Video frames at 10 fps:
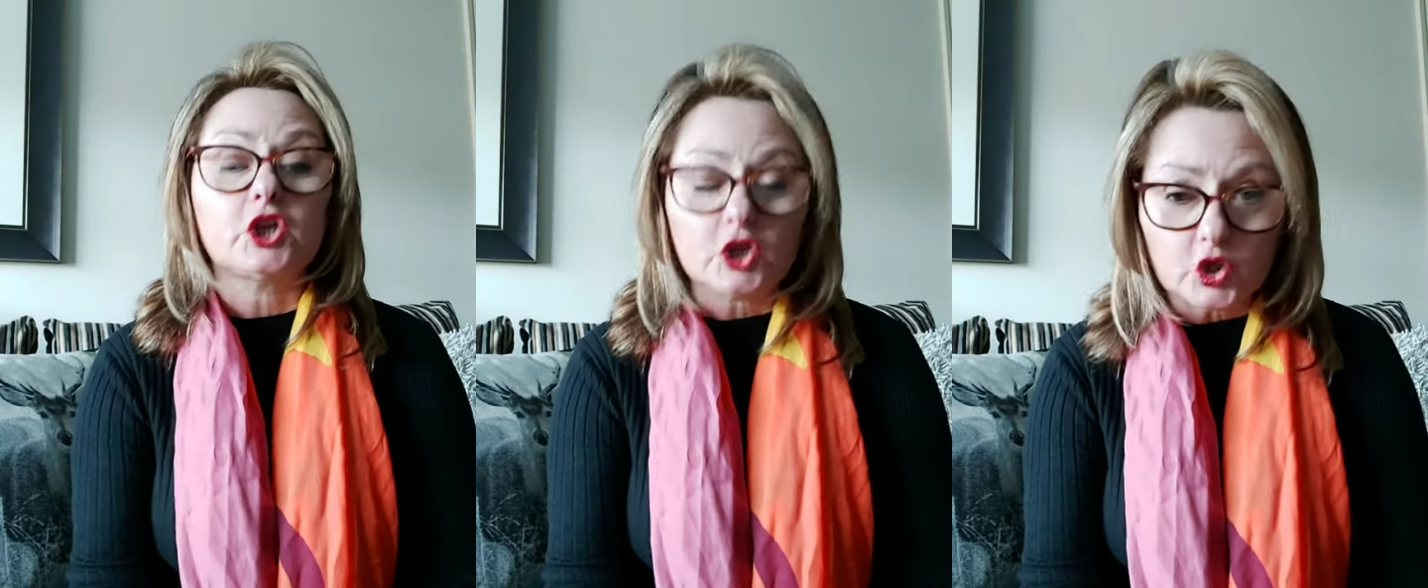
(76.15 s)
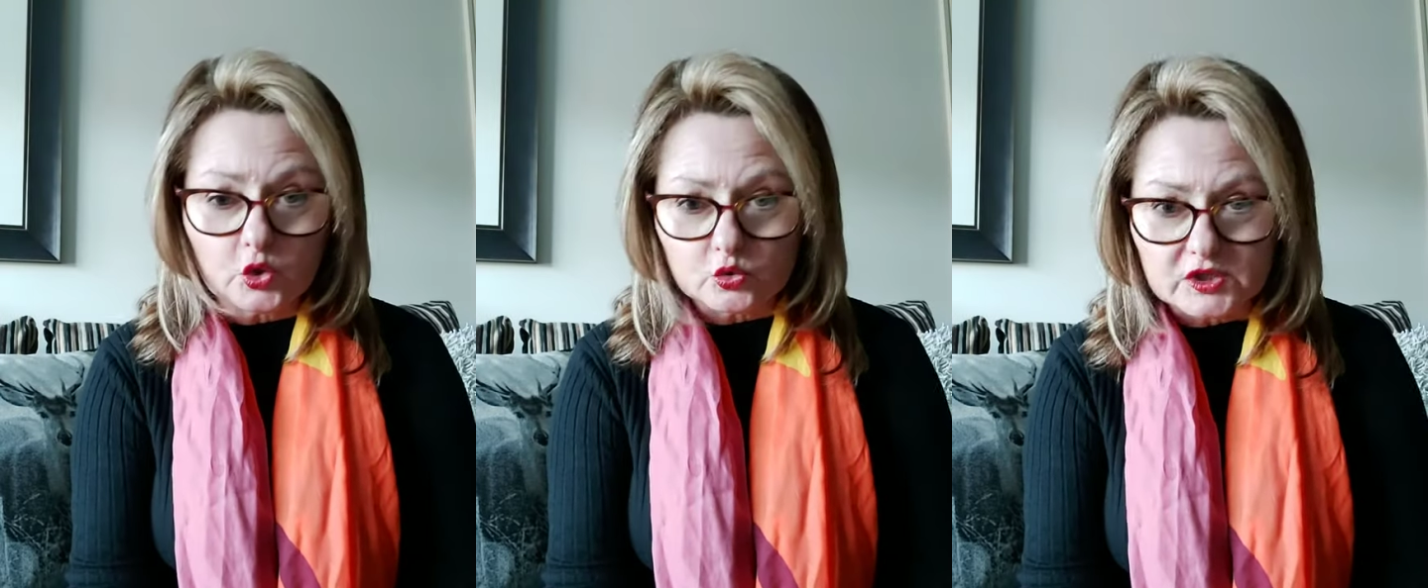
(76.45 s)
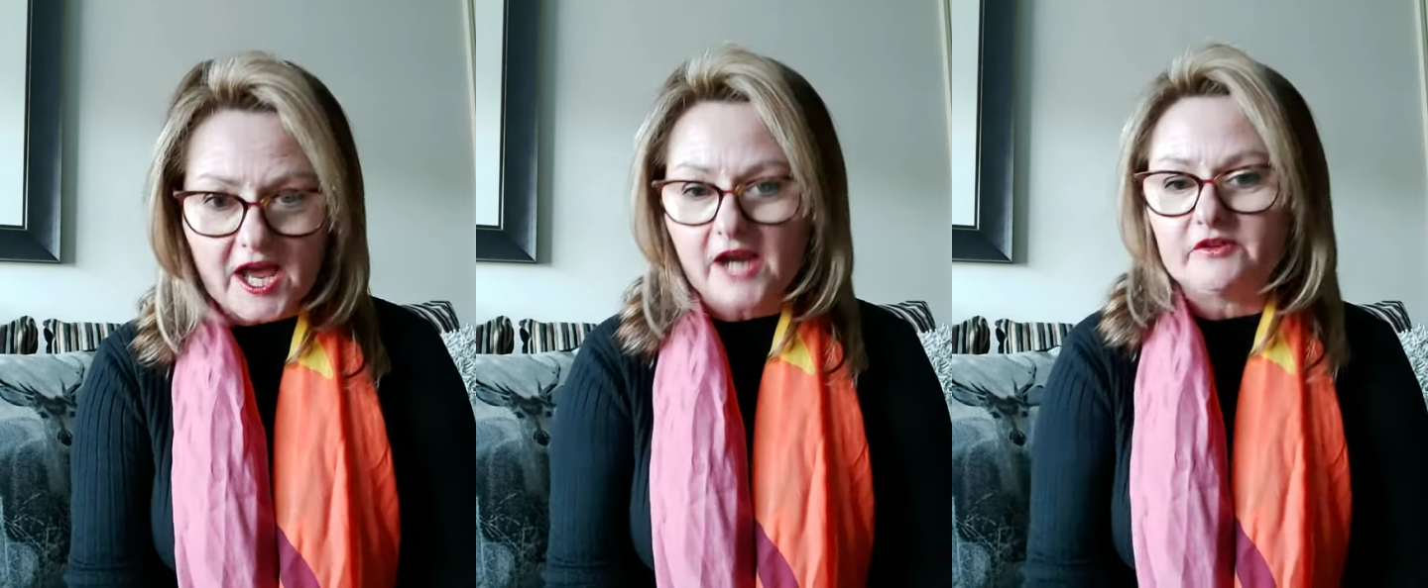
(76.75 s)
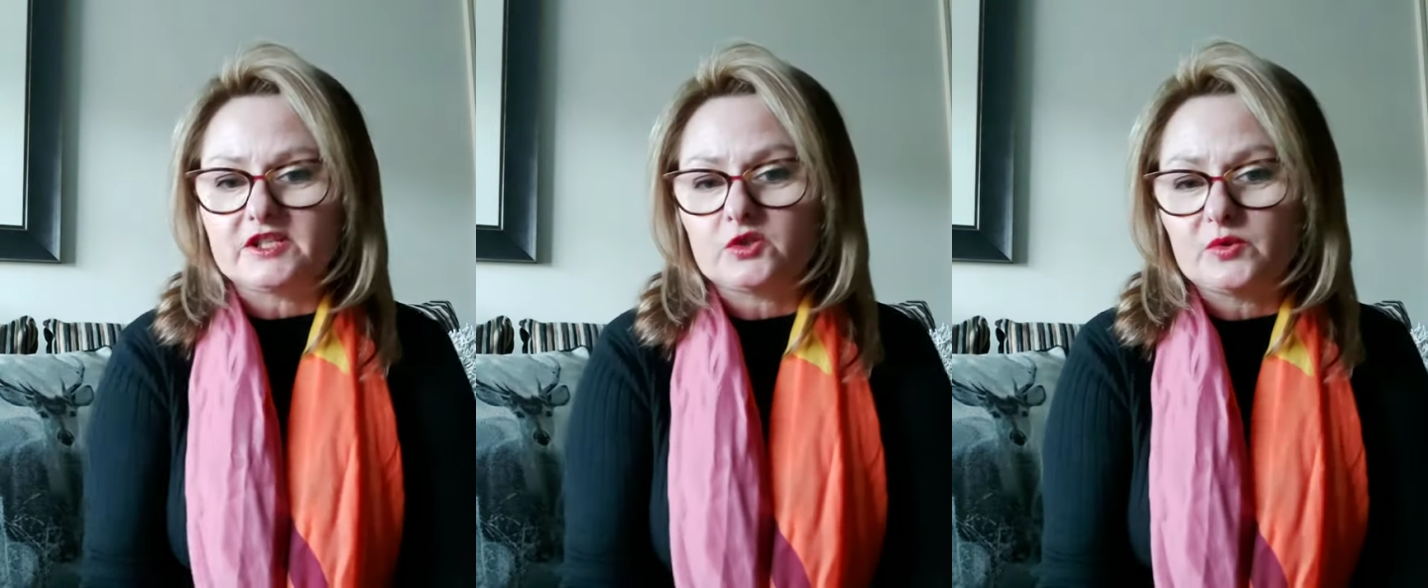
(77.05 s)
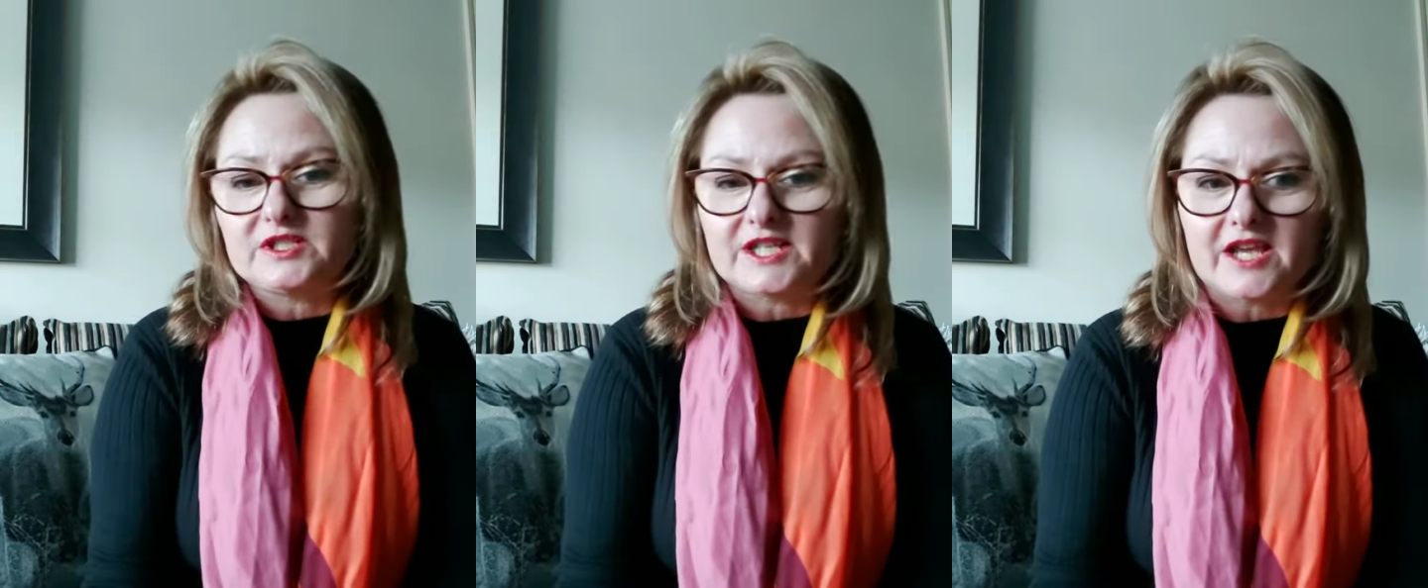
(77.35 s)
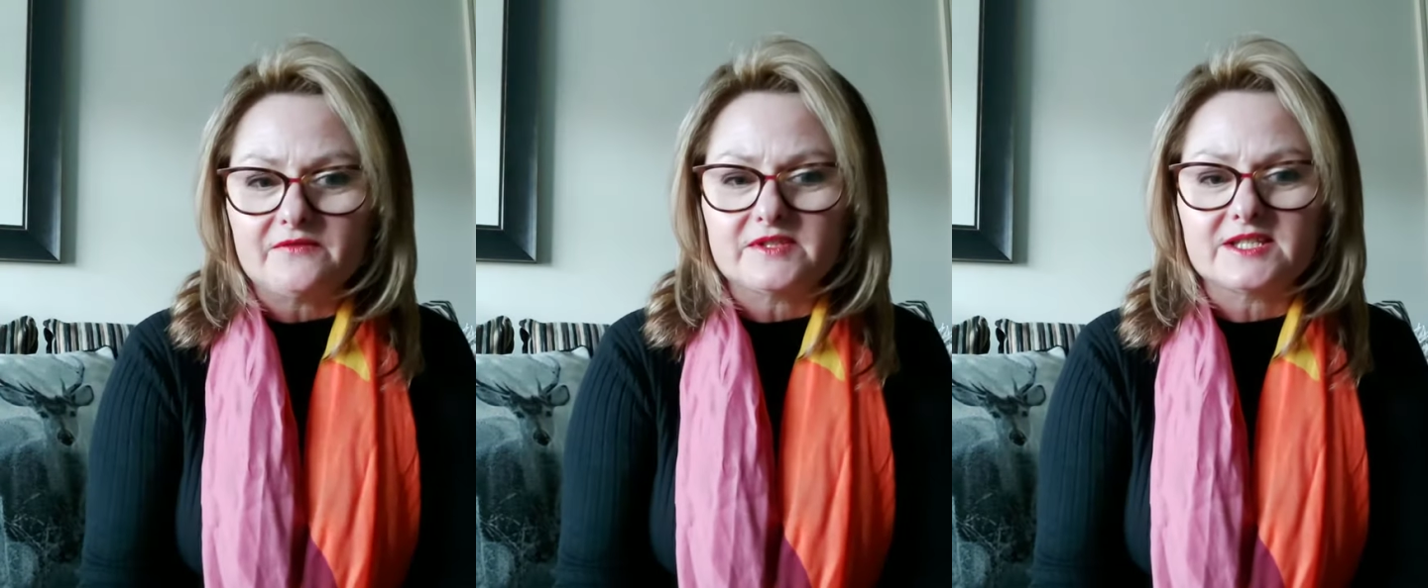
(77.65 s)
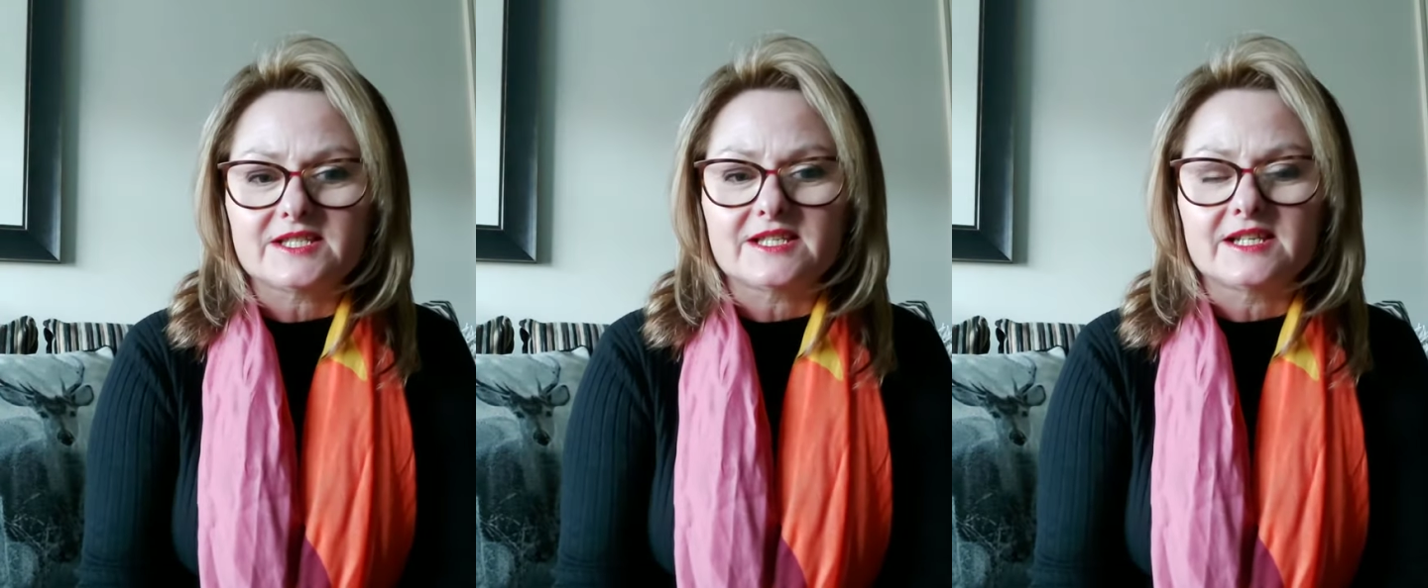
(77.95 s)
cute Harris Tweed
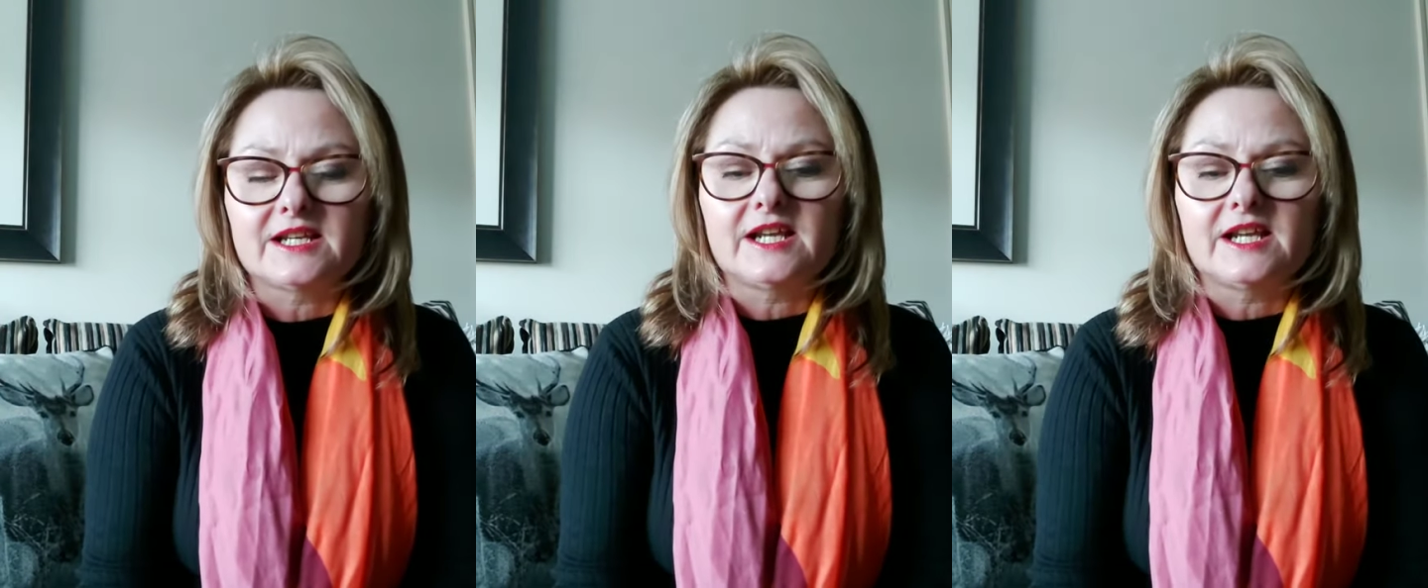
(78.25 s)
gifts,